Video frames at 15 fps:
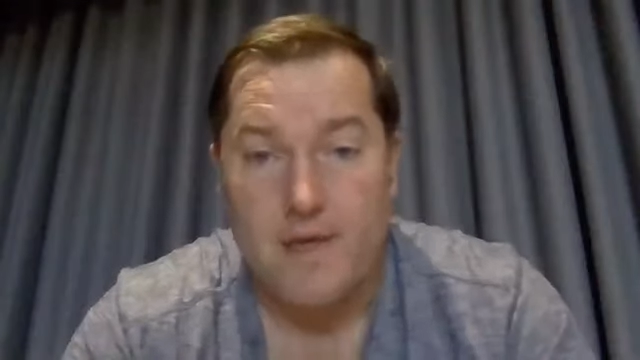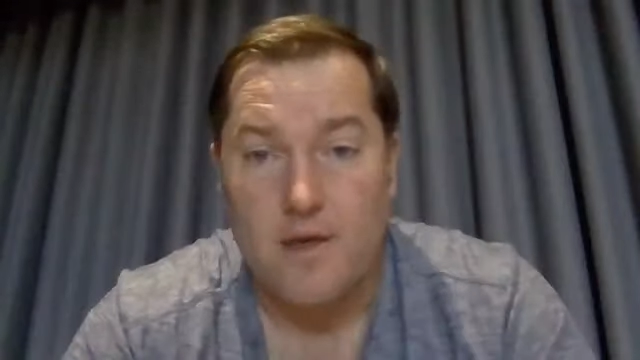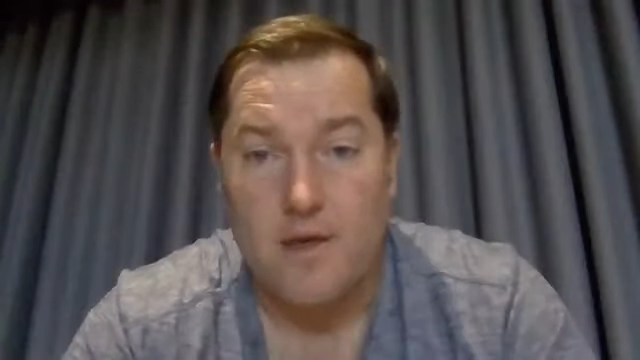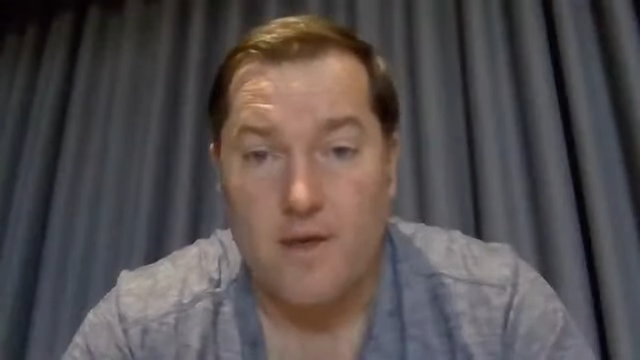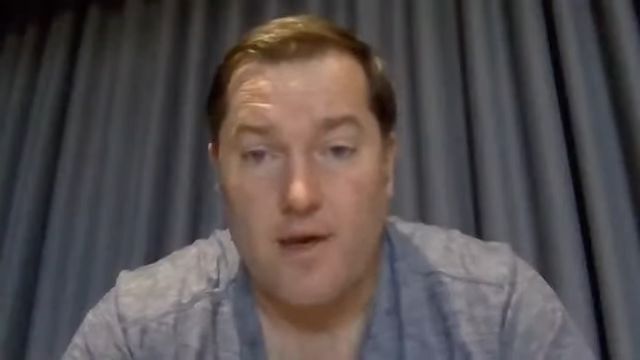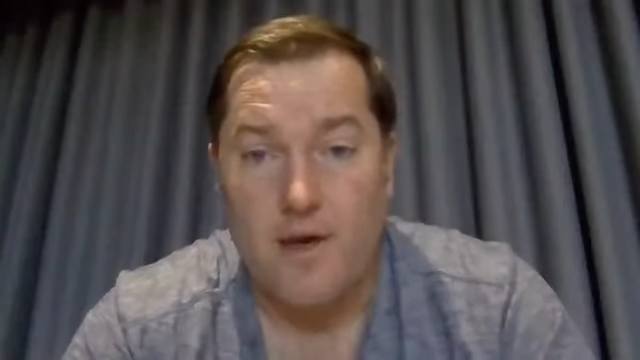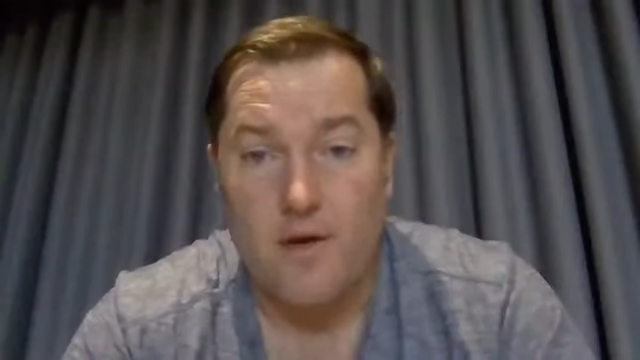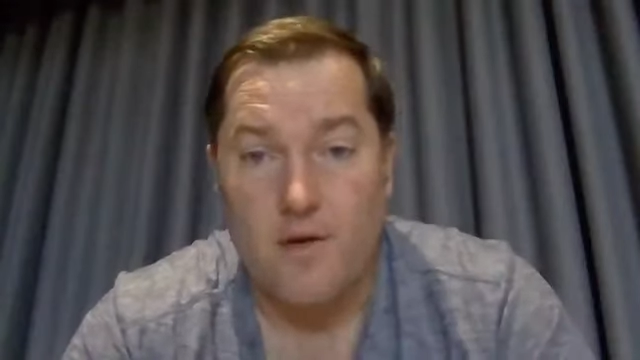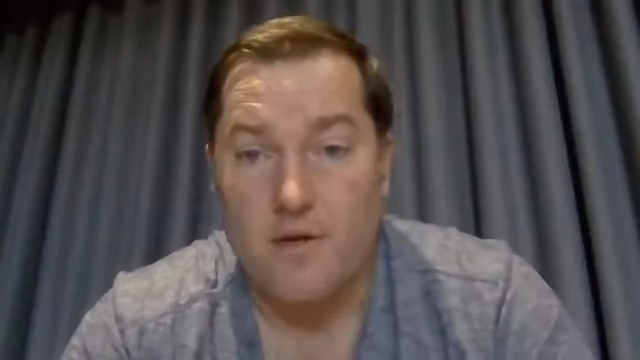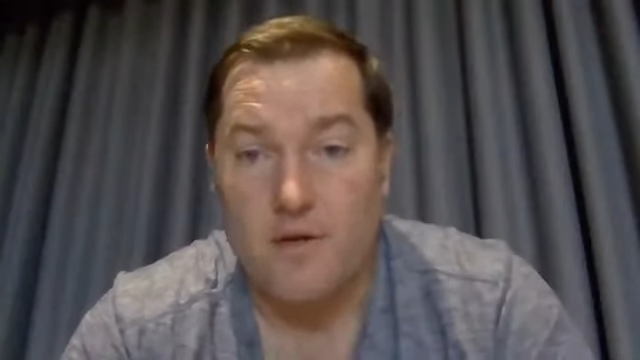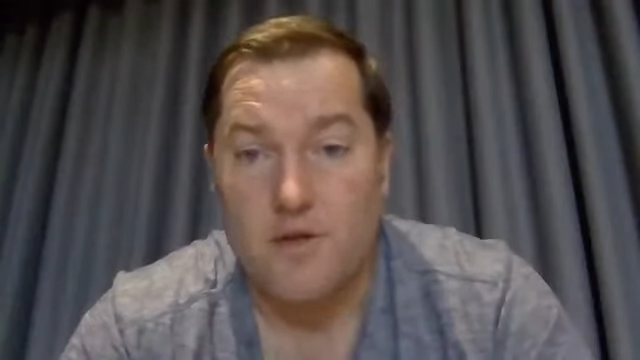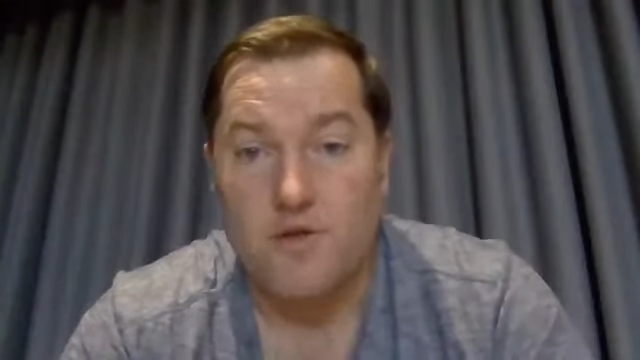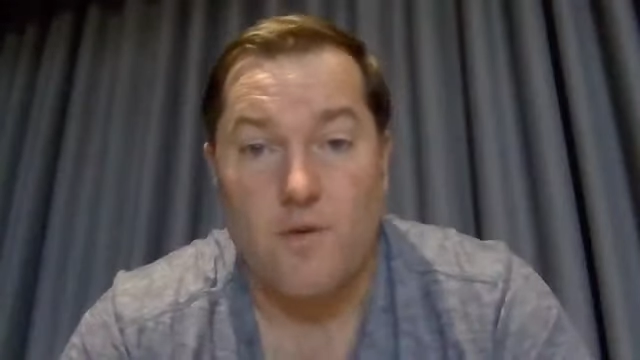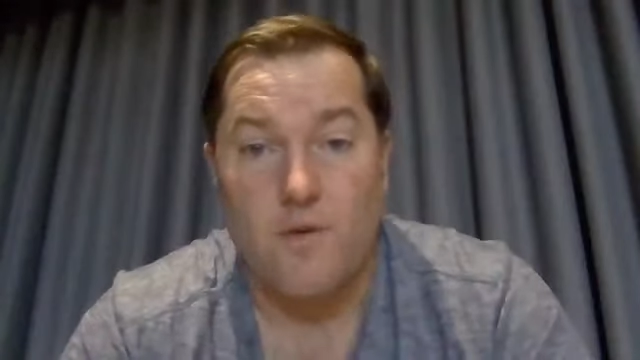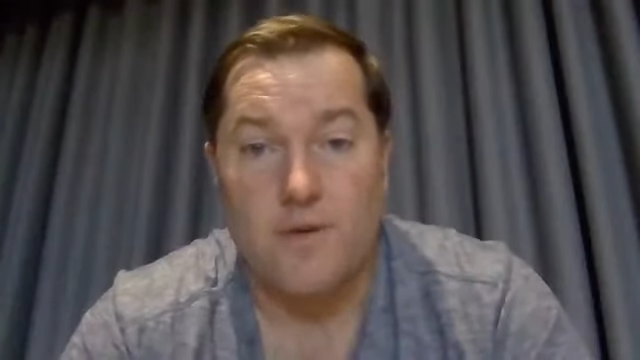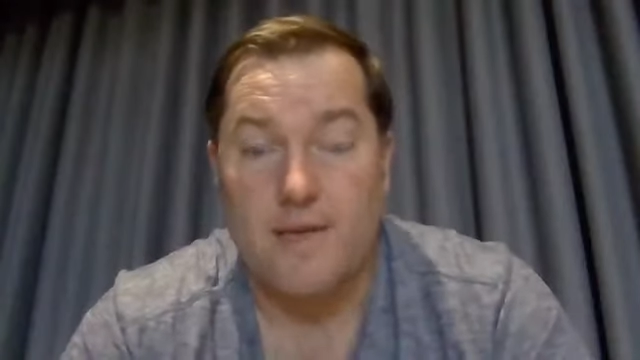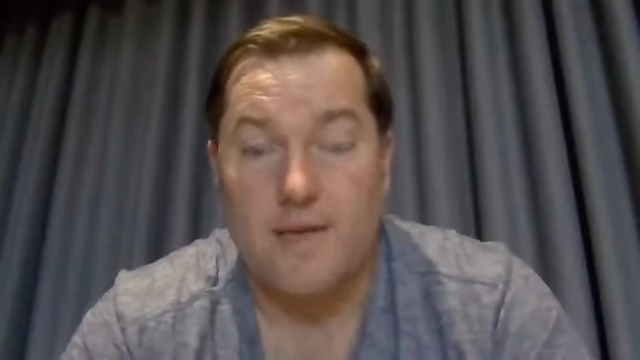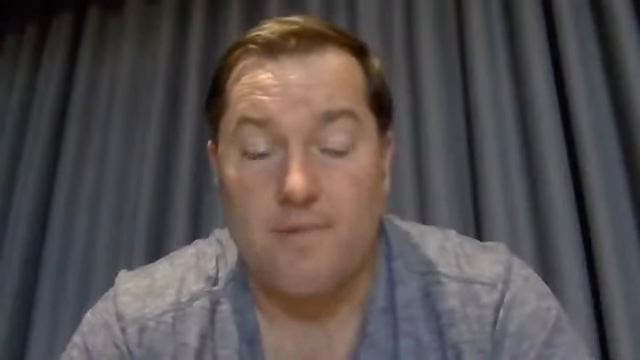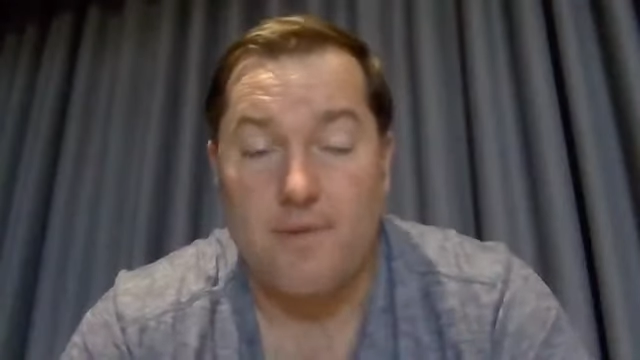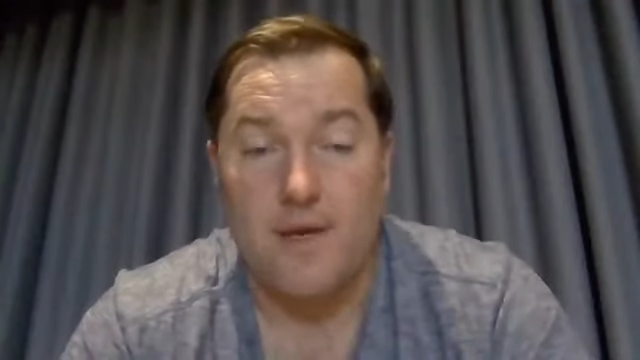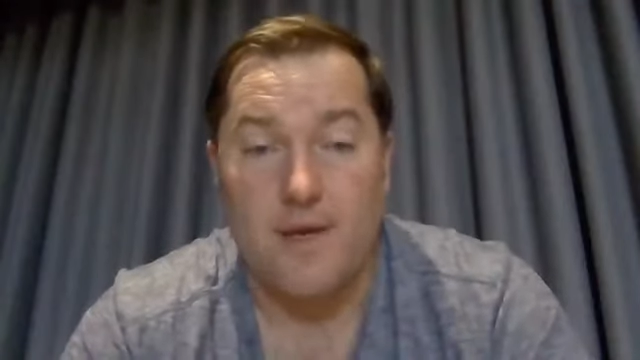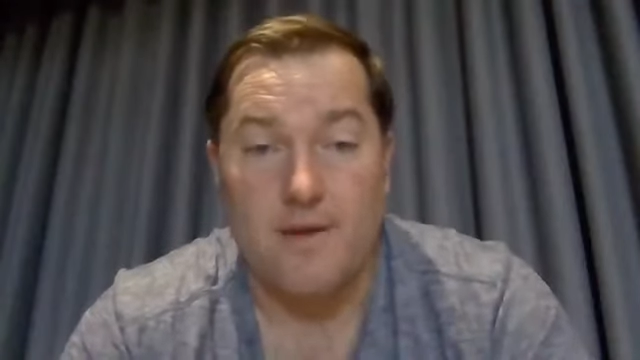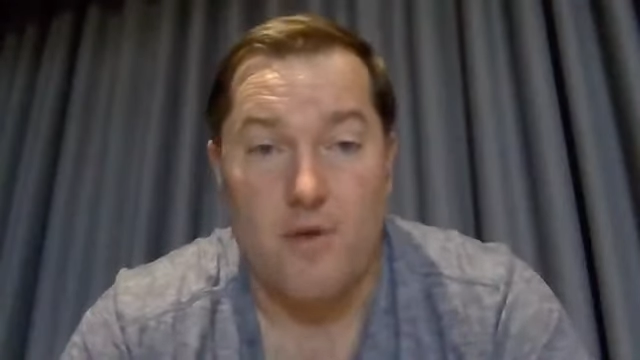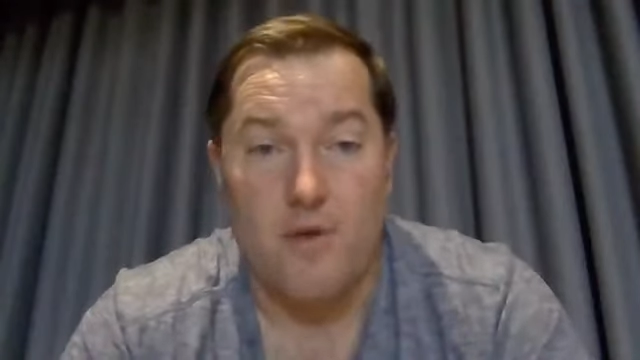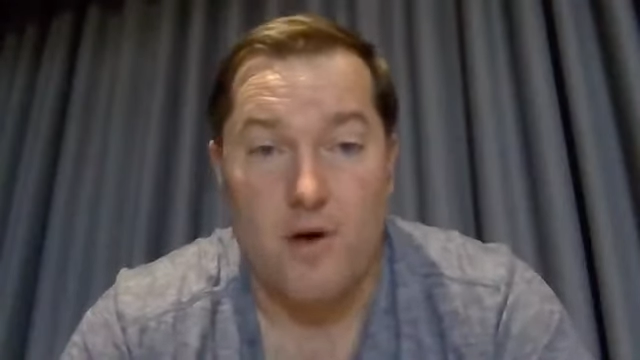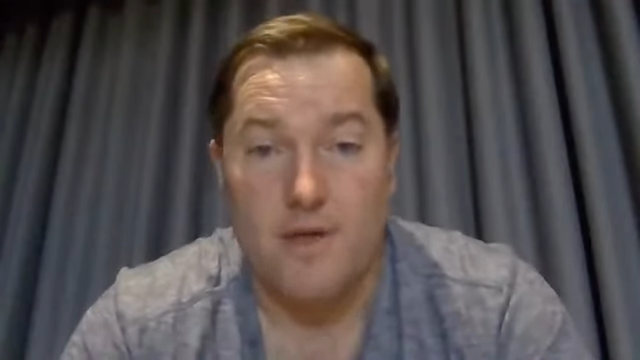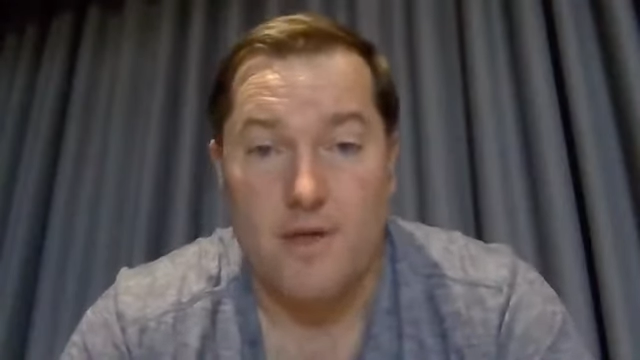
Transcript: they can't control what's happening in the